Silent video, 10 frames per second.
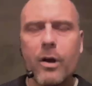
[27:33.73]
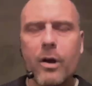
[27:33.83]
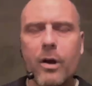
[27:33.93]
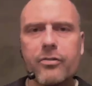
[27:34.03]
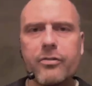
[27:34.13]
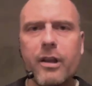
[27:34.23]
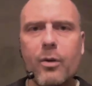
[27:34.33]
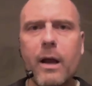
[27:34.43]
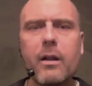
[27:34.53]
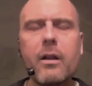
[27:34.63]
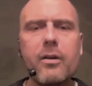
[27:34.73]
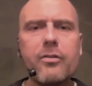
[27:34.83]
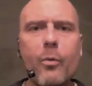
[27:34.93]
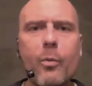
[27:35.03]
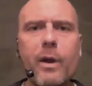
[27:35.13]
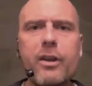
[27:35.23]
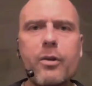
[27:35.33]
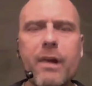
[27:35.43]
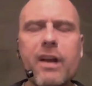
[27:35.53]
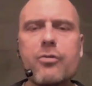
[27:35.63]
Study well so that when you
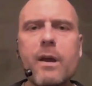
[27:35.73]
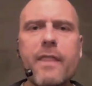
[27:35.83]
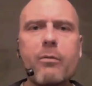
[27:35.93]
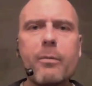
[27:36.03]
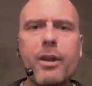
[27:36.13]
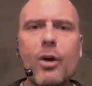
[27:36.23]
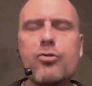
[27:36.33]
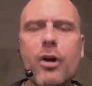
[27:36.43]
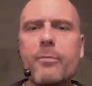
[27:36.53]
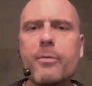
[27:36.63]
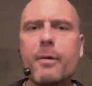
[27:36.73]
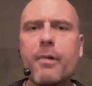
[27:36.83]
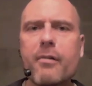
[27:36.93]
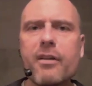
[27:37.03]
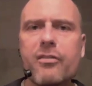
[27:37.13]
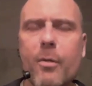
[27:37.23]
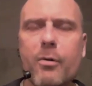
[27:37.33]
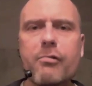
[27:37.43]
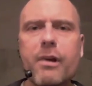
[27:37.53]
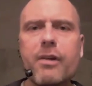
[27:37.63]
graduate, there will be no jobs, but rather a smoking
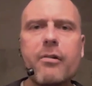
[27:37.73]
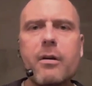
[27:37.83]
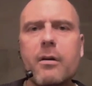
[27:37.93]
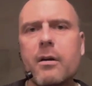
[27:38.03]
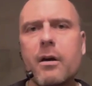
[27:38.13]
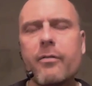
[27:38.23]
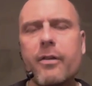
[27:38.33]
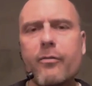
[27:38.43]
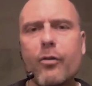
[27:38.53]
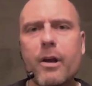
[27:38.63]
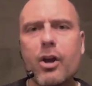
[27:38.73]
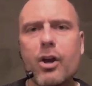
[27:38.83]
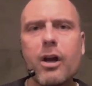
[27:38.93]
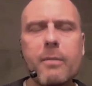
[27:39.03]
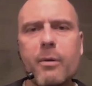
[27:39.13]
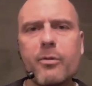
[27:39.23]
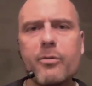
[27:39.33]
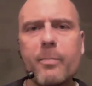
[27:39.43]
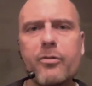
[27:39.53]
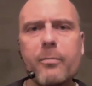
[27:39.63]
crater of the former economy we were
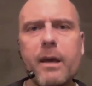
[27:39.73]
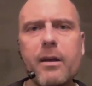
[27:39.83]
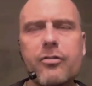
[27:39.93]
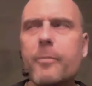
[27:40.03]
supposed to manage,